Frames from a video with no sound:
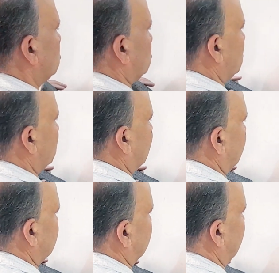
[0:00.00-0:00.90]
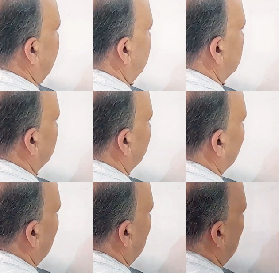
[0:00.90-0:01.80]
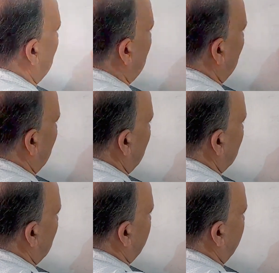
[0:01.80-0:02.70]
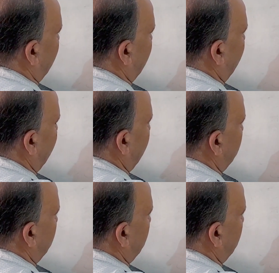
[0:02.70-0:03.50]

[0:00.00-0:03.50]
So you can say order of A